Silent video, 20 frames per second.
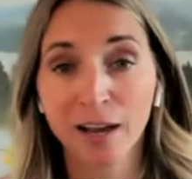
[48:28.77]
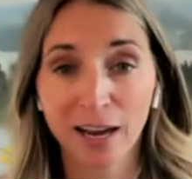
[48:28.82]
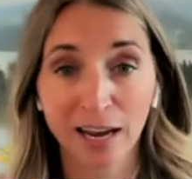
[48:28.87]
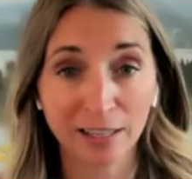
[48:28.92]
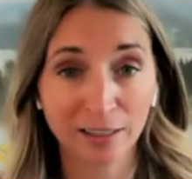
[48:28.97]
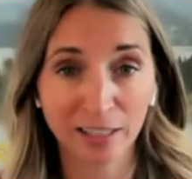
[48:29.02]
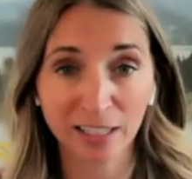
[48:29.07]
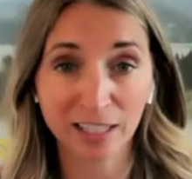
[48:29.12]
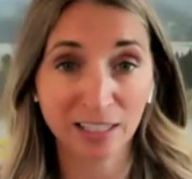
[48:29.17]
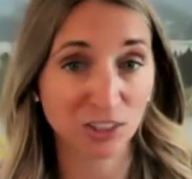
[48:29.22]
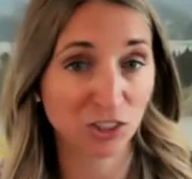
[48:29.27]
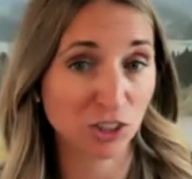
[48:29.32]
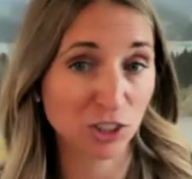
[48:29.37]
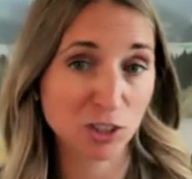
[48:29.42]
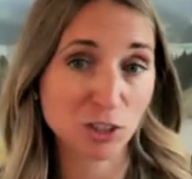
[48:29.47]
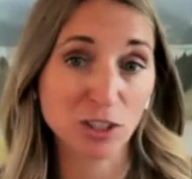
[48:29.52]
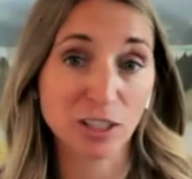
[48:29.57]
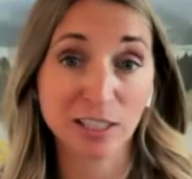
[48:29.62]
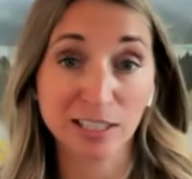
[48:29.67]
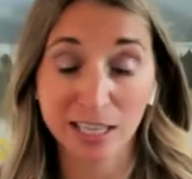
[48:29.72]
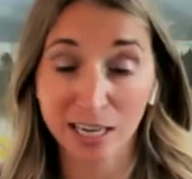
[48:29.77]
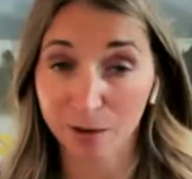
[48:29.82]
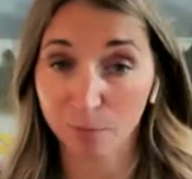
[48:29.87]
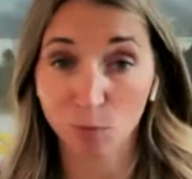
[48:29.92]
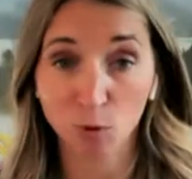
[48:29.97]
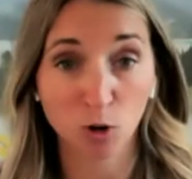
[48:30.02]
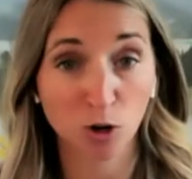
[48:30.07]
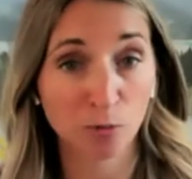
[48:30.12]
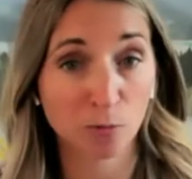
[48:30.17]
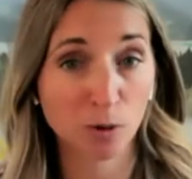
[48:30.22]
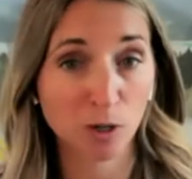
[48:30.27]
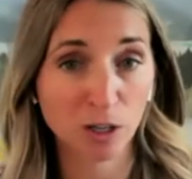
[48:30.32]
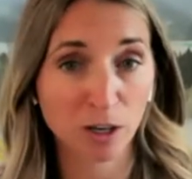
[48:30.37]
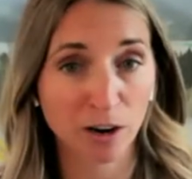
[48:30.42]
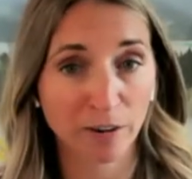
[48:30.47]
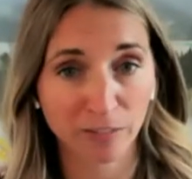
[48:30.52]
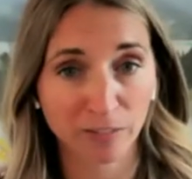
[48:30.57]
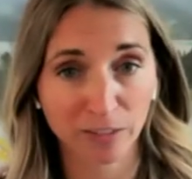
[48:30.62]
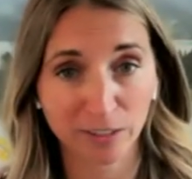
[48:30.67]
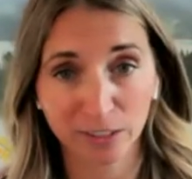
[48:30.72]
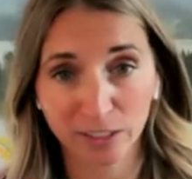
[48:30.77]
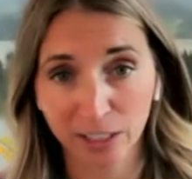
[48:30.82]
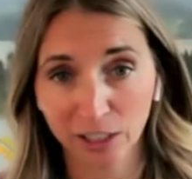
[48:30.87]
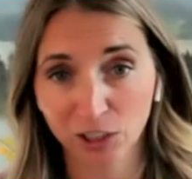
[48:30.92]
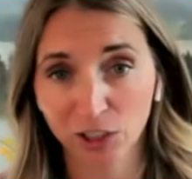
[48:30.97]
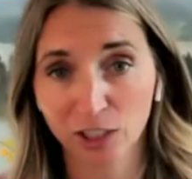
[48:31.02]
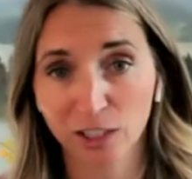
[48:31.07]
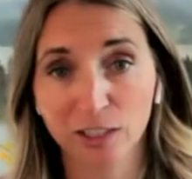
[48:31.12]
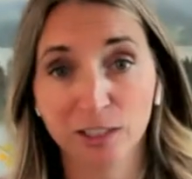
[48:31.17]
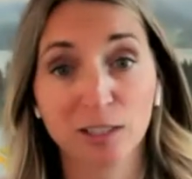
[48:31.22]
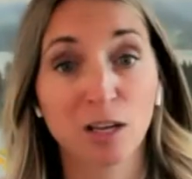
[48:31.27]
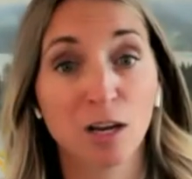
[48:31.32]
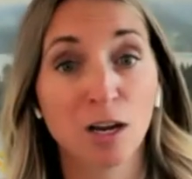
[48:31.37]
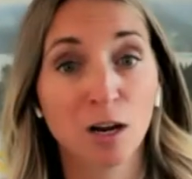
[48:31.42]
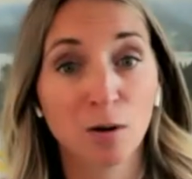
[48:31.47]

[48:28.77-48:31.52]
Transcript: I think it's just going to take more and more conversations,